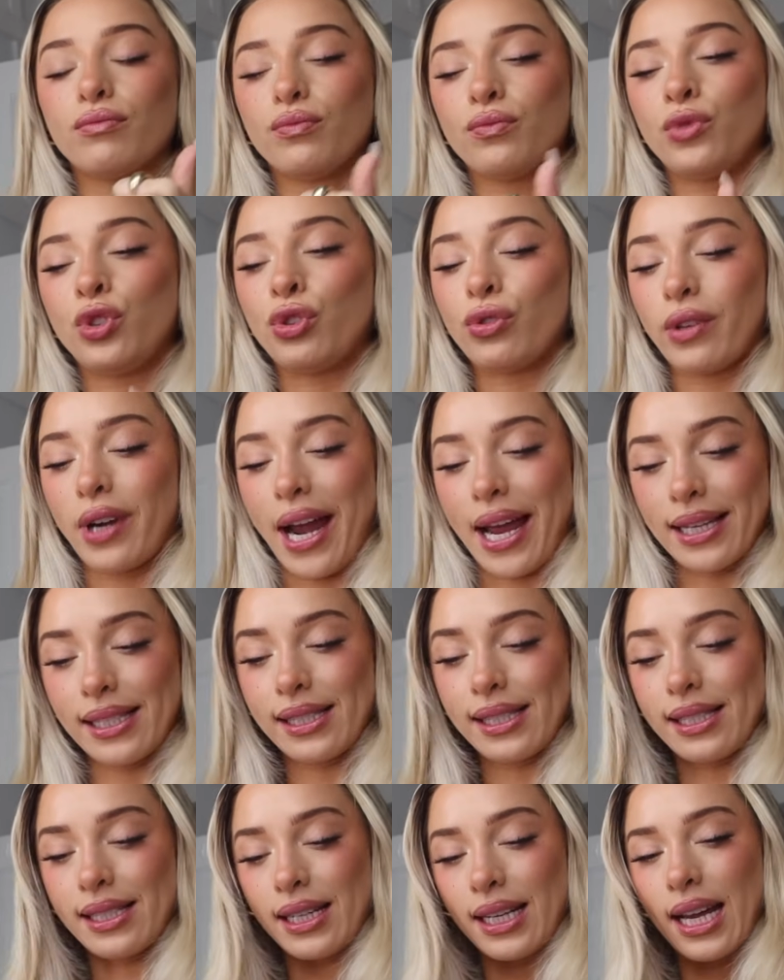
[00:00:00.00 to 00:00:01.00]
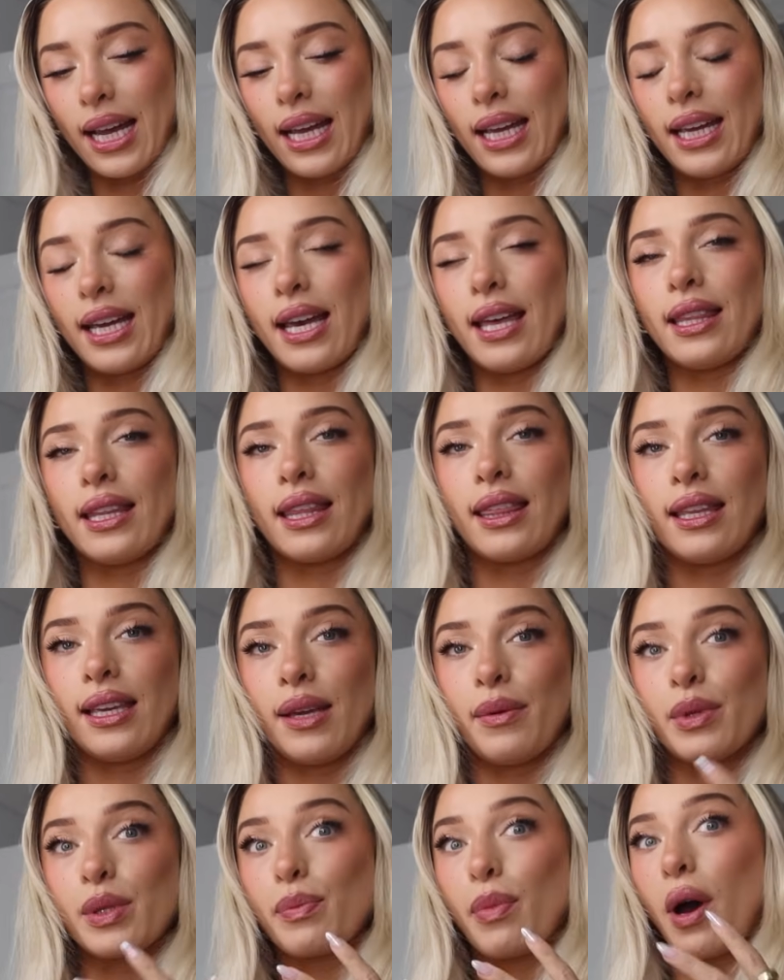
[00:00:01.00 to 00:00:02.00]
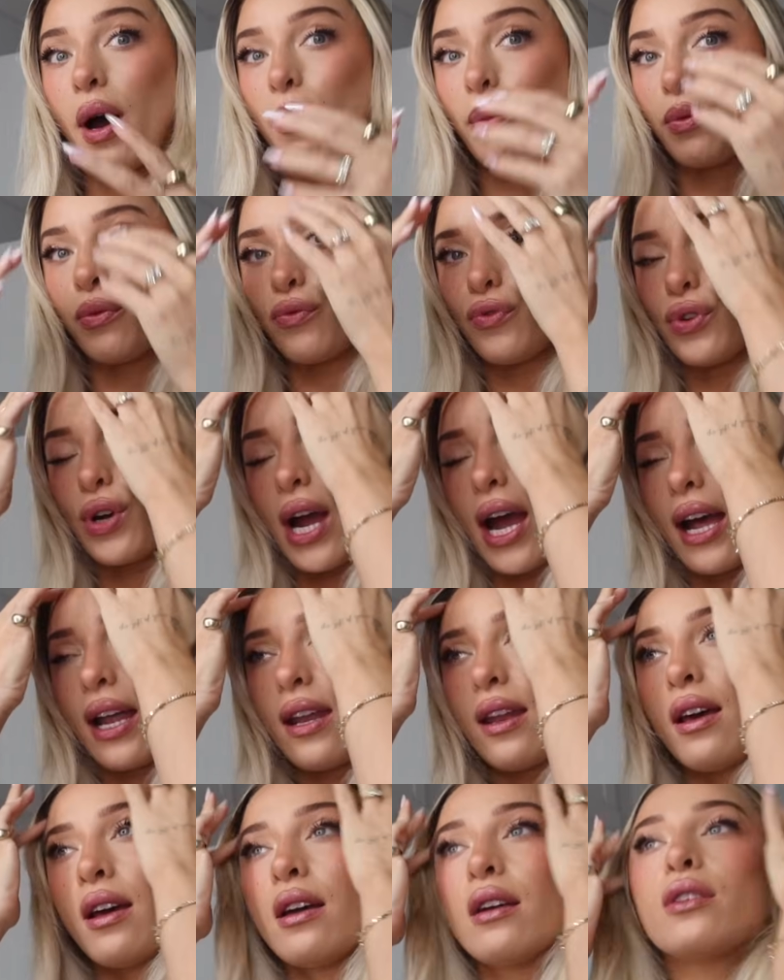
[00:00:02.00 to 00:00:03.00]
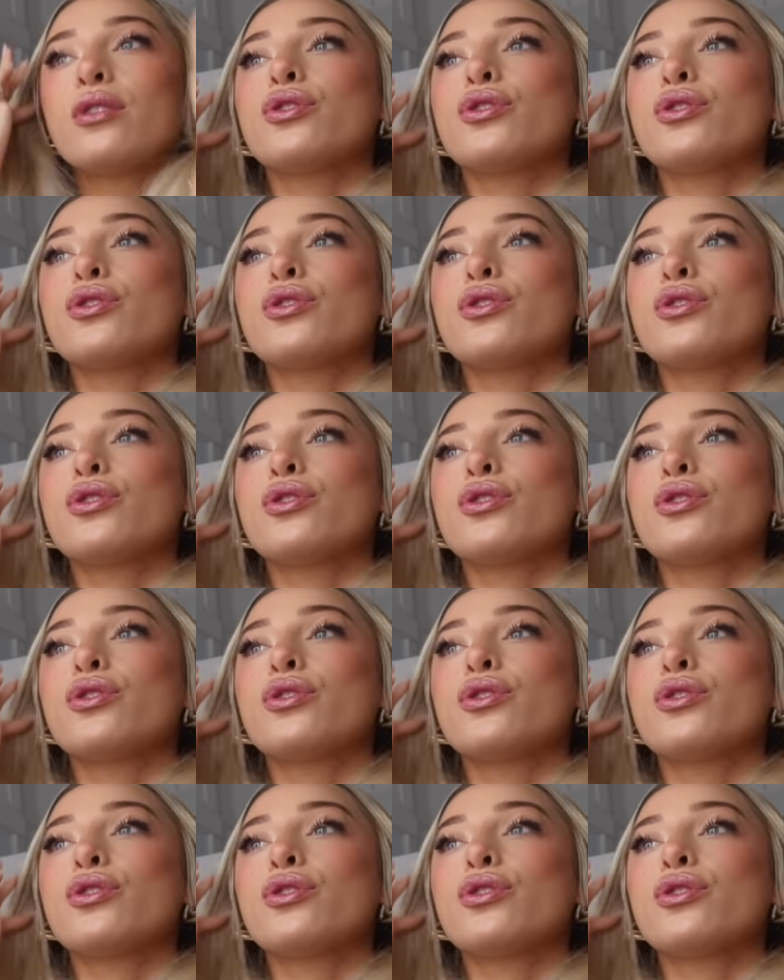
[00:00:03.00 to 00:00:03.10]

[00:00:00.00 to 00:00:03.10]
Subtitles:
dress tonight and the theme is pop of red.